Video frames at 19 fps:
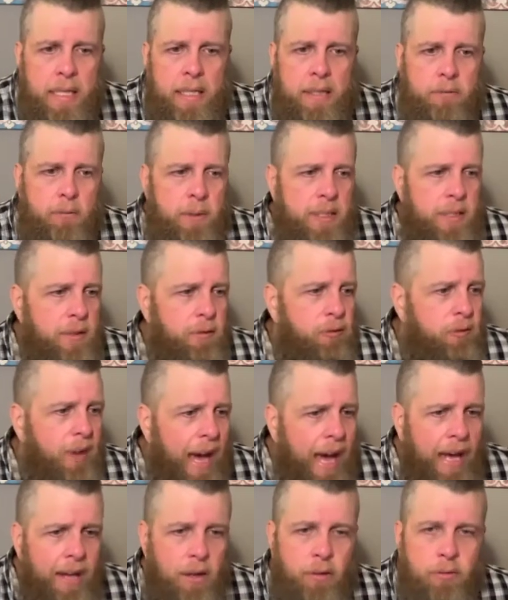if we
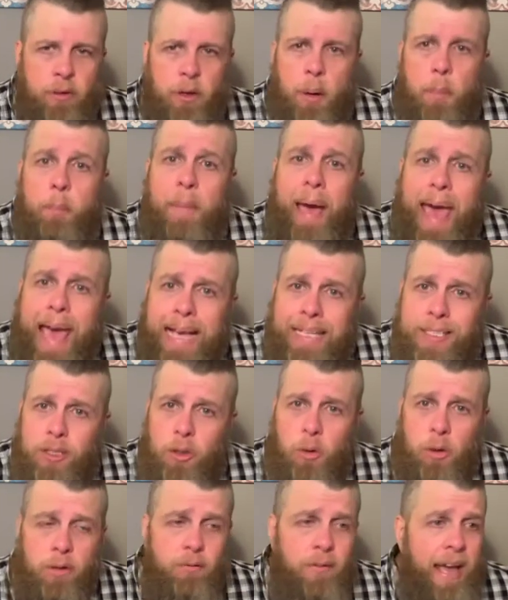divide over a mask
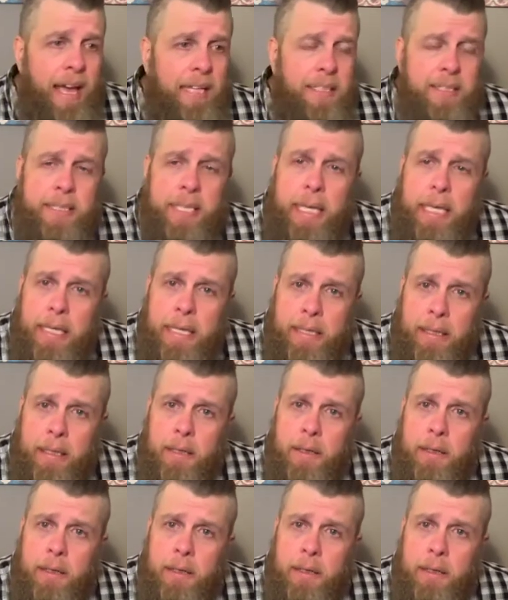or a vaccine?